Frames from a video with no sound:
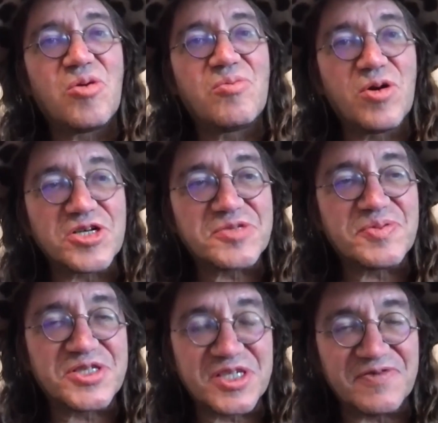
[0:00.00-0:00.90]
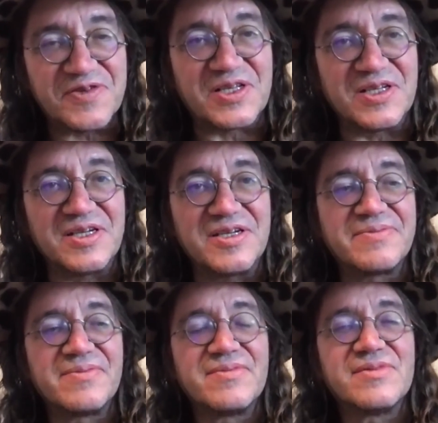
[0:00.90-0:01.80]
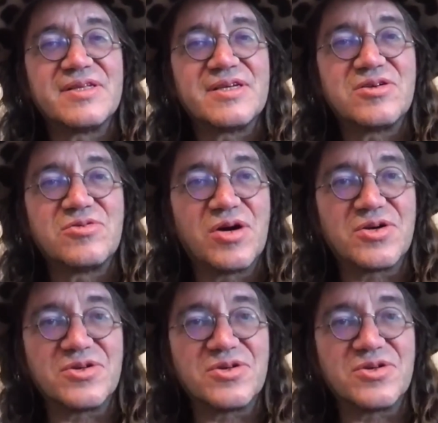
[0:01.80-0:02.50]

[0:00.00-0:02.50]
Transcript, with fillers: more specifically, what